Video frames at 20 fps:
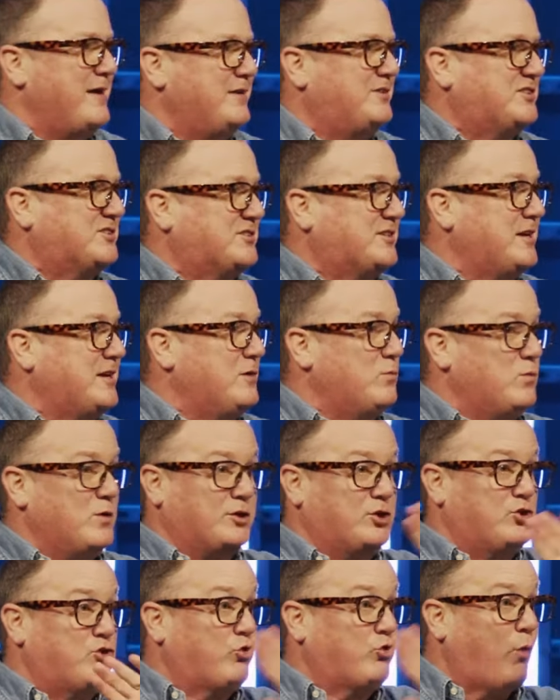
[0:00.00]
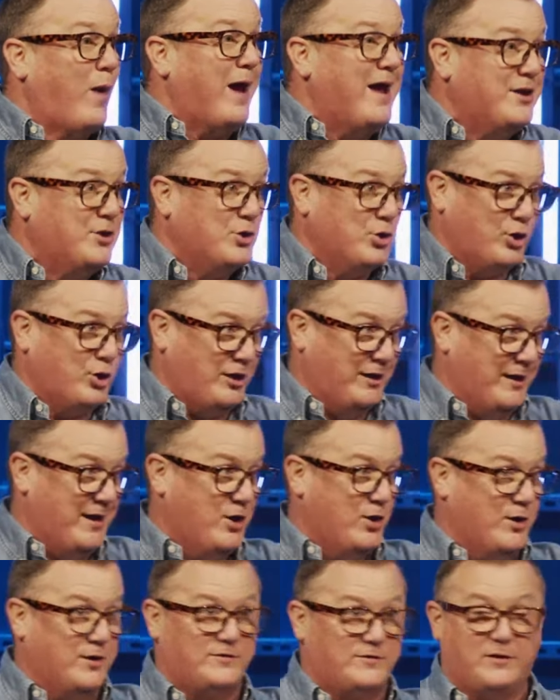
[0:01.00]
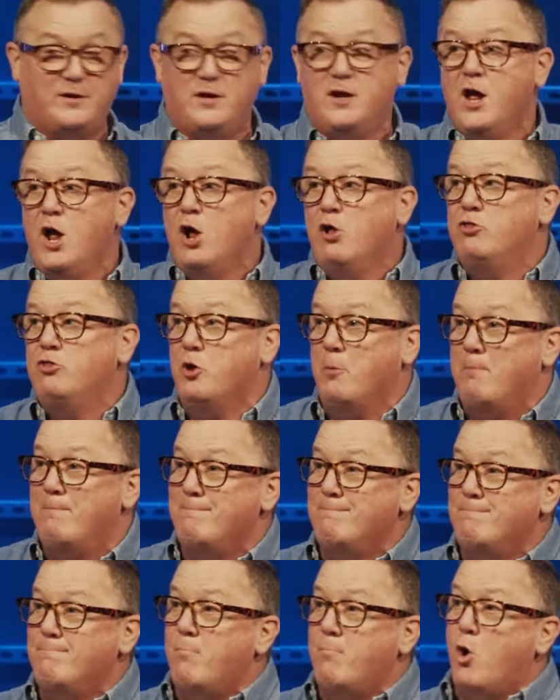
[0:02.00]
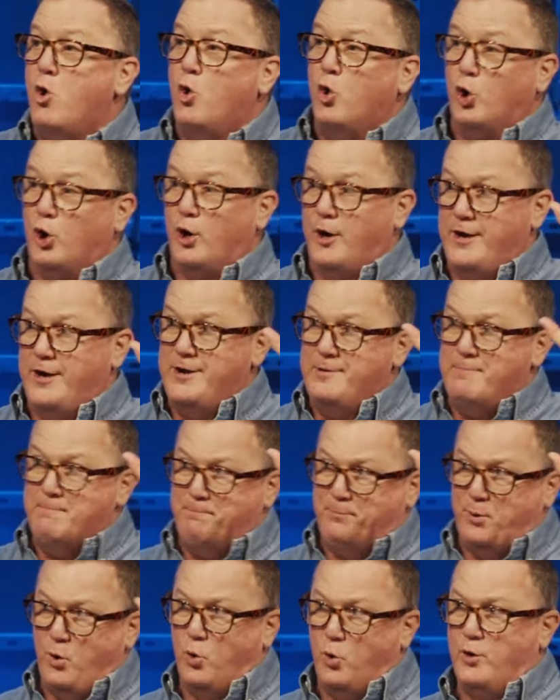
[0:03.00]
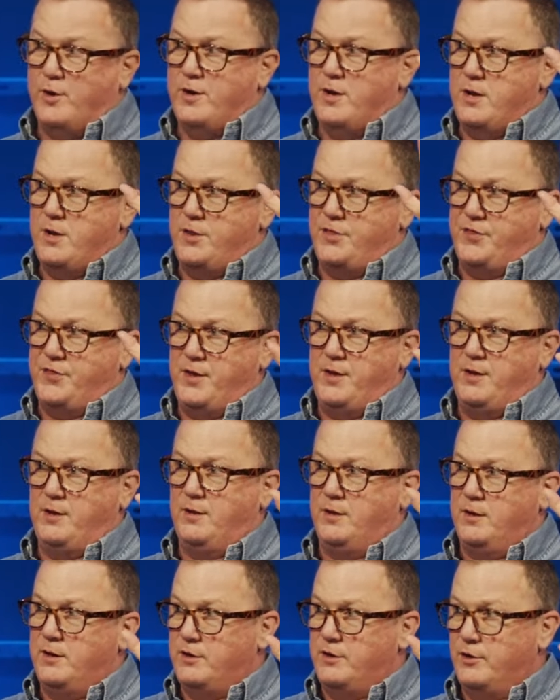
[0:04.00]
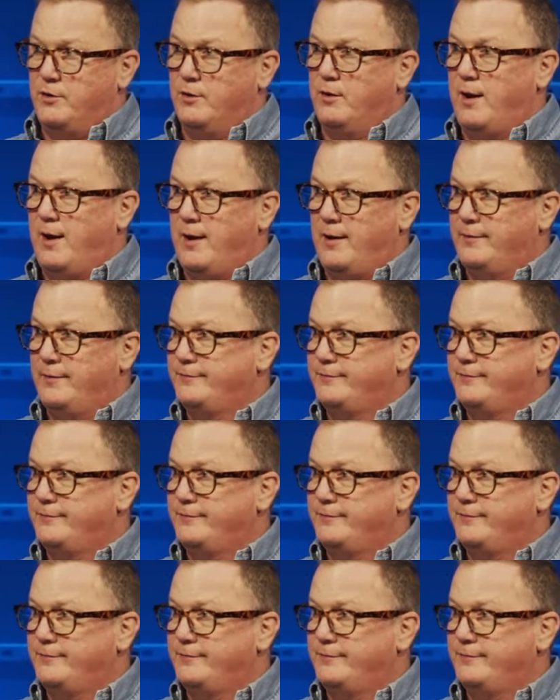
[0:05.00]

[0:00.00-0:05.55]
see with greater clarity the more important thing in your life.